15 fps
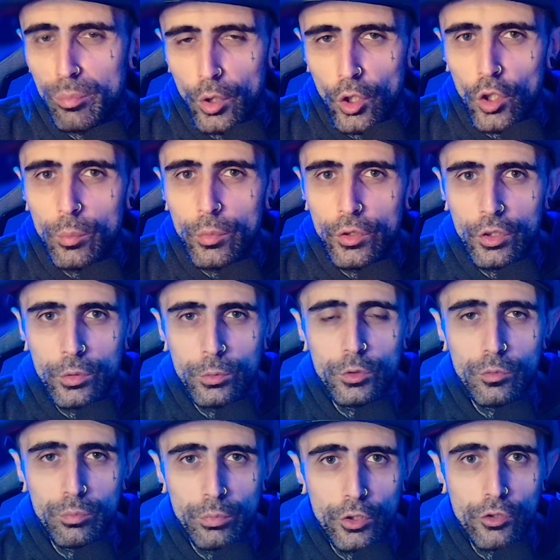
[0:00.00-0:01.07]
purple that
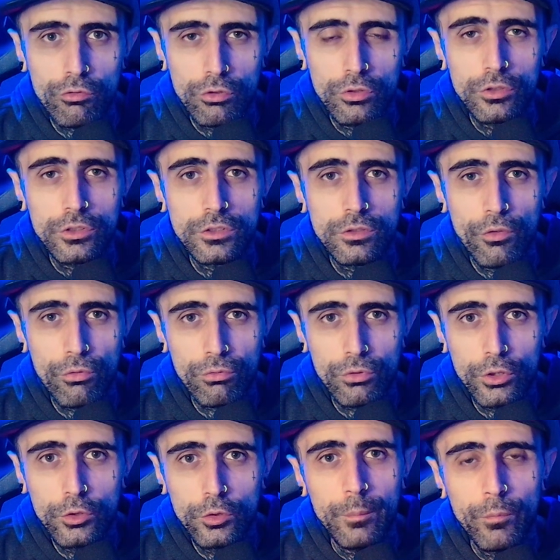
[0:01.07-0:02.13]
was protruding
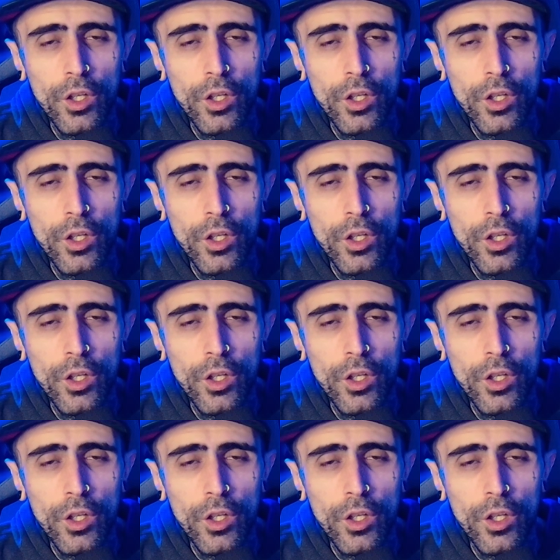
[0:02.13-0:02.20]
through.